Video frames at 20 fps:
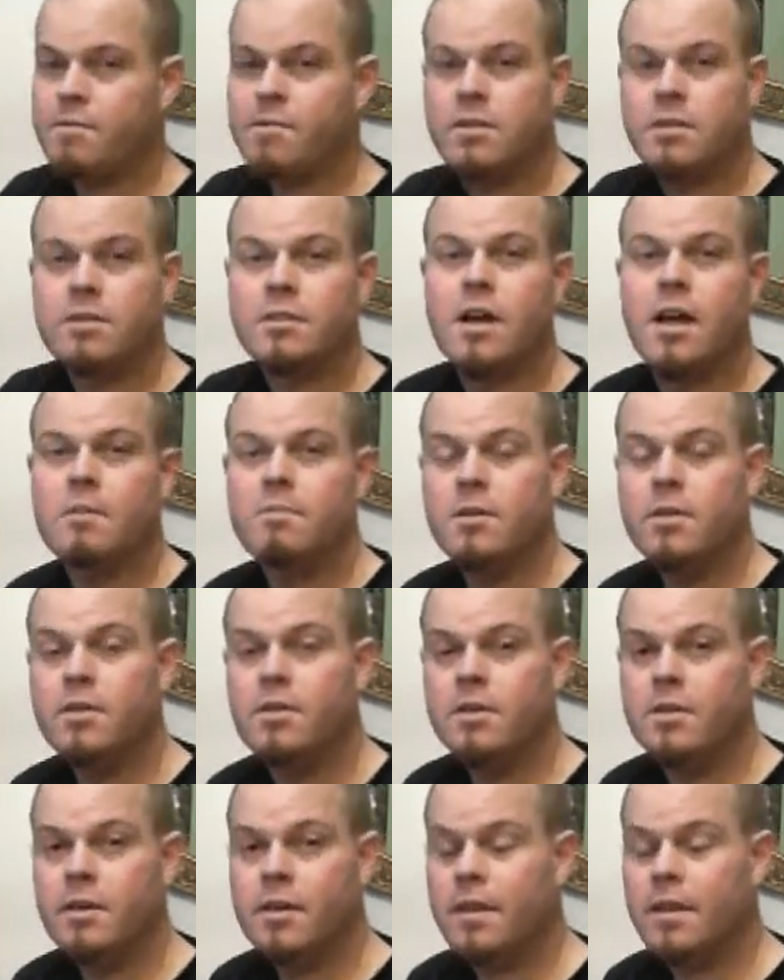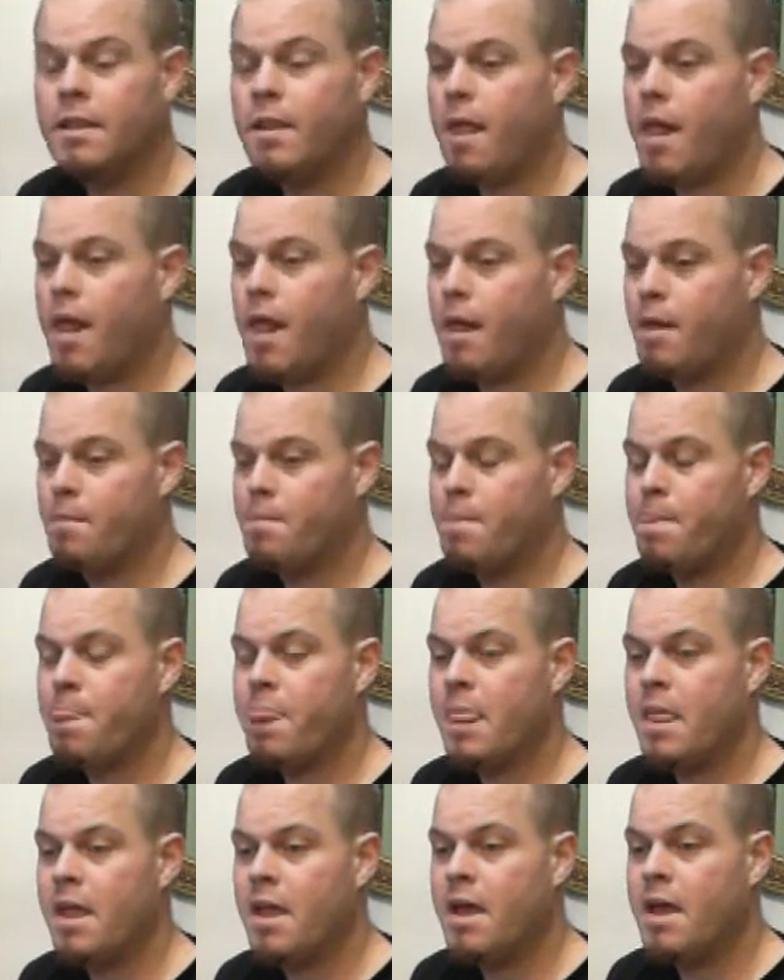first time you do it,
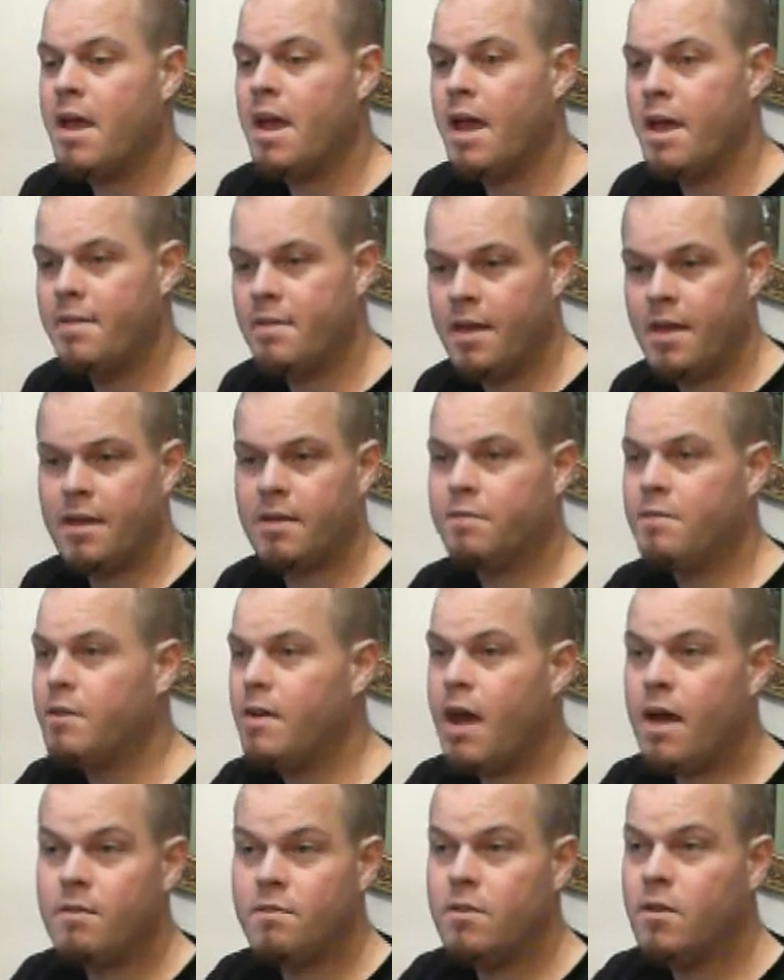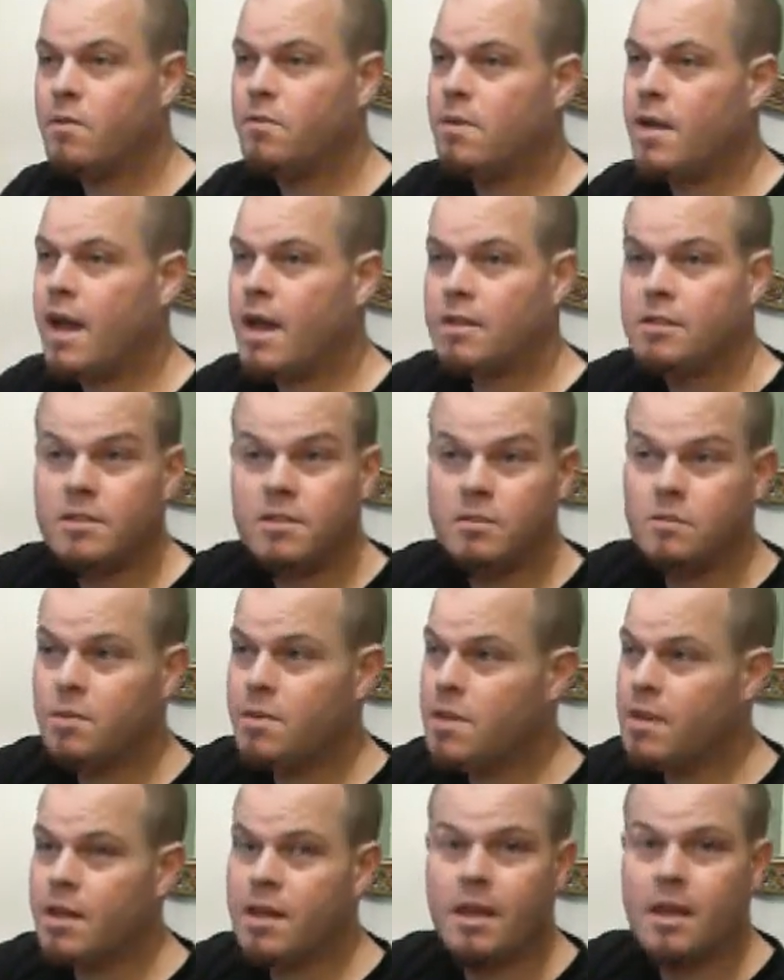and then if you have no reactions
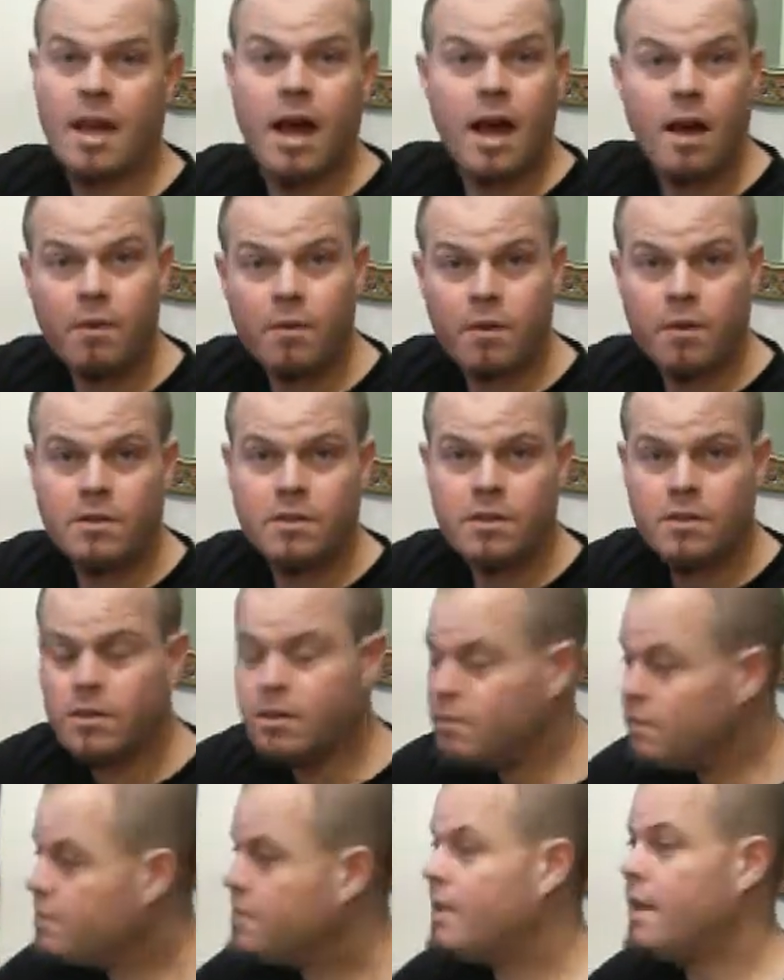within an hour or two,